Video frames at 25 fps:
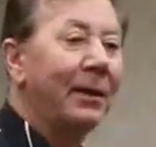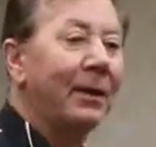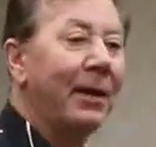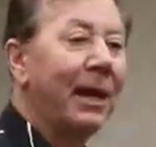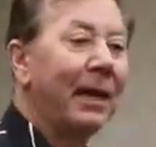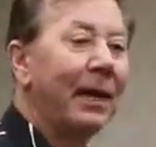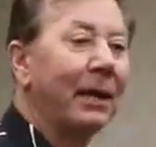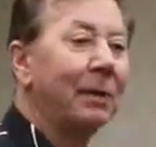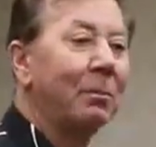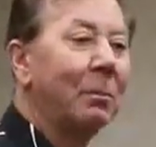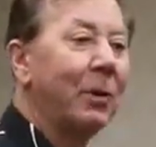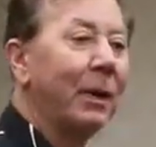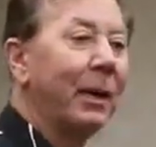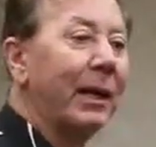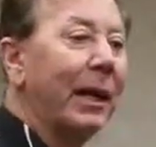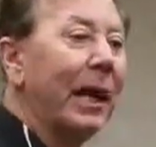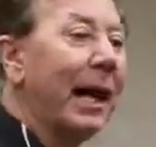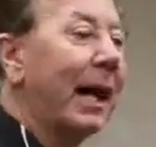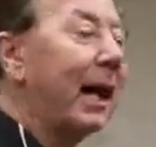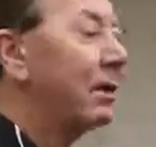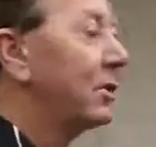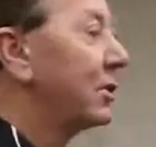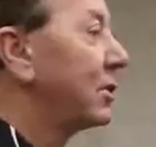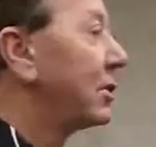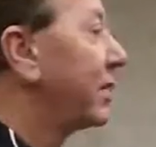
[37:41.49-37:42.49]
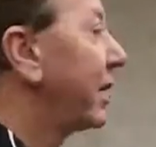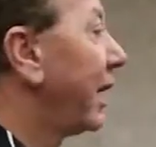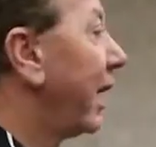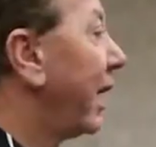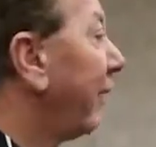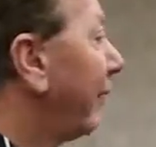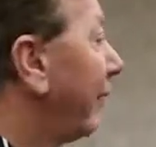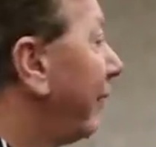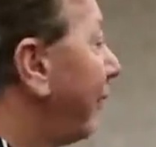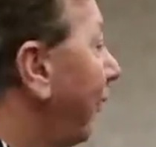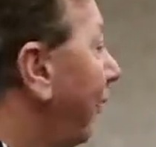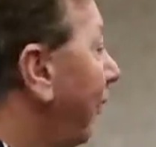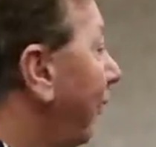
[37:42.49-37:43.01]
they could bring it out and sell
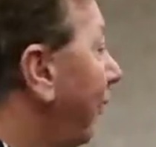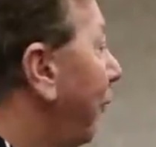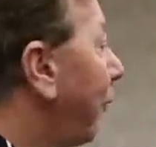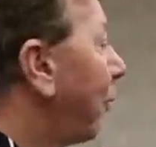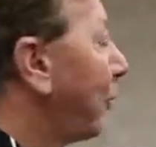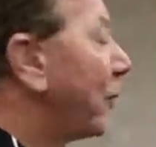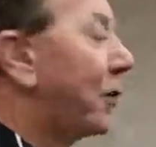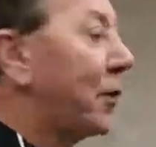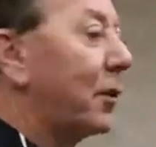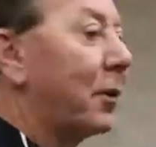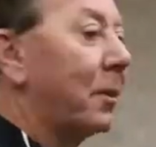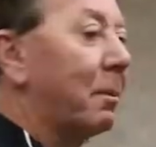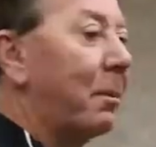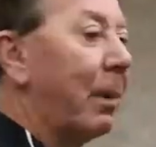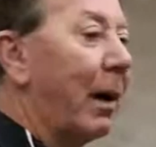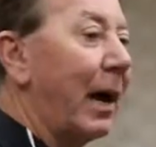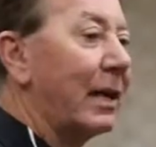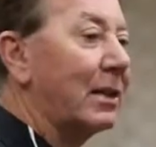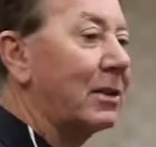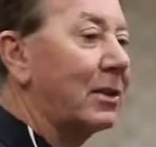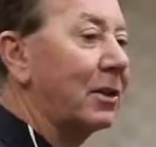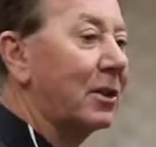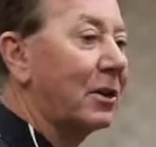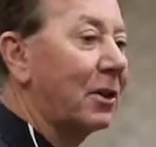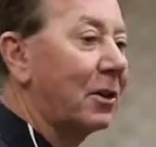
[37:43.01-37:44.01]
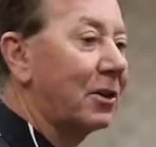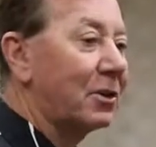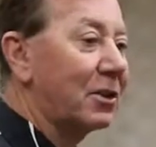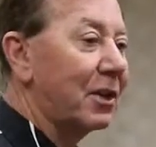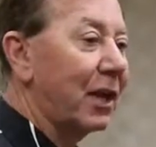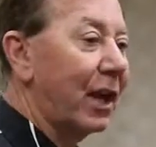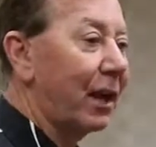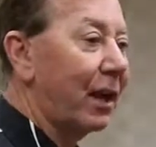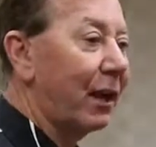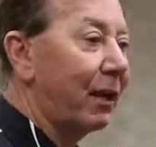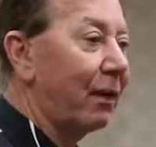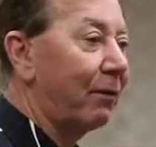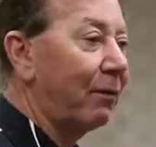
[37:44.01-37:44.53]
it for a fourth of the price that you're
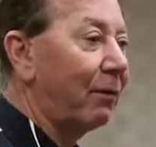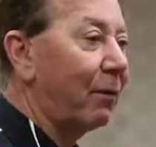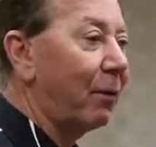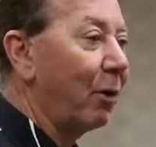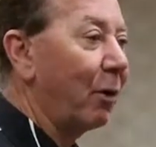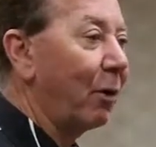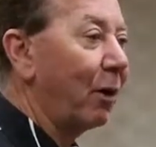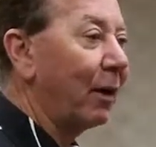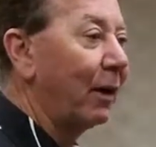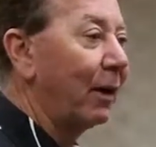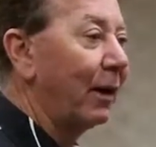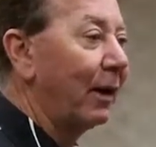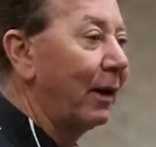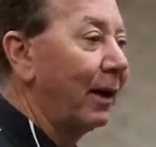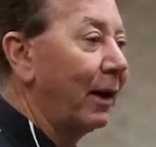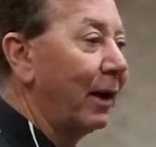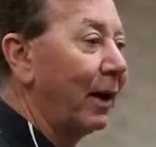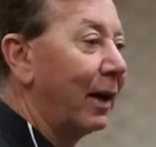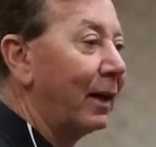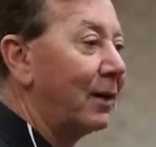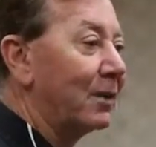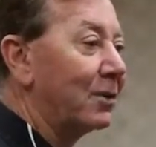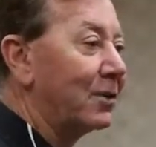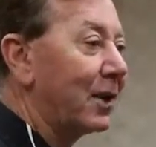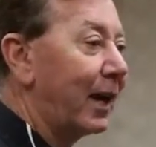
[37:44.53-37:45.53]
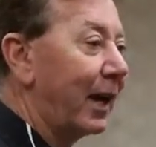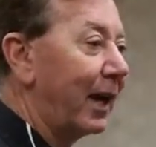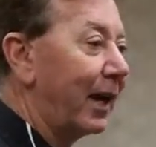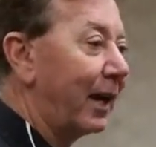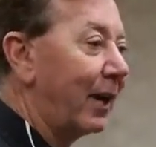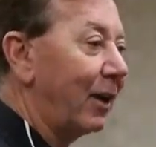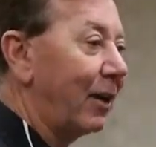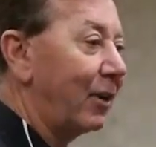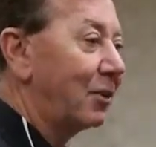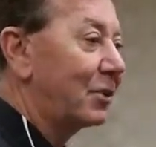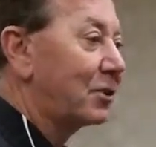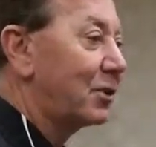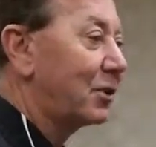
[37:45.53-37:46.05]
selling it for and say,
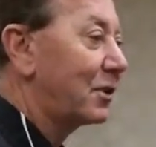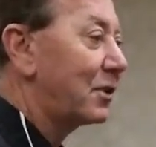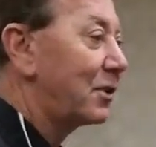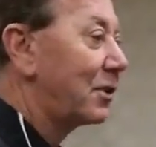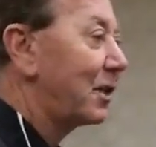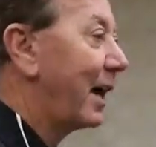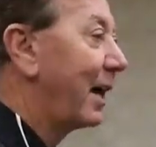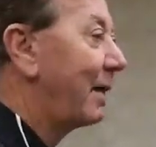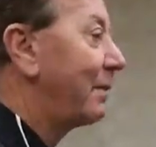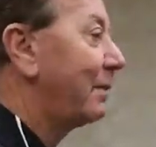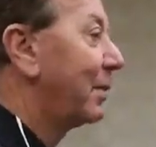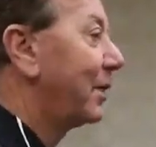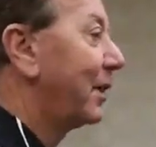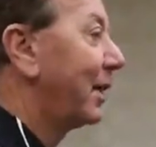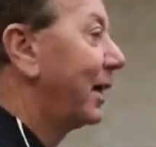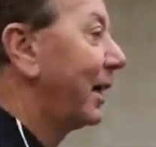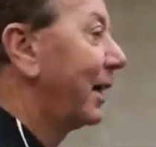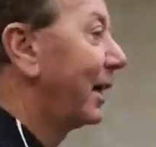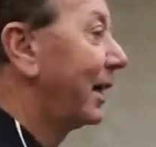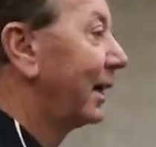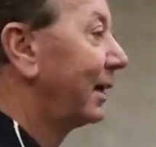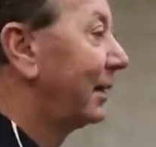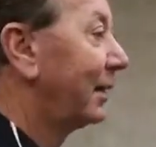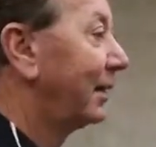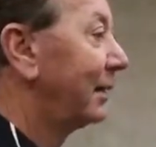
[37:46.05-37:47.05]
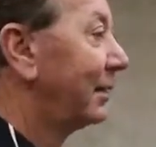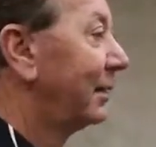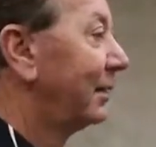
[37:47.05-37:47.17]
here's the same thing.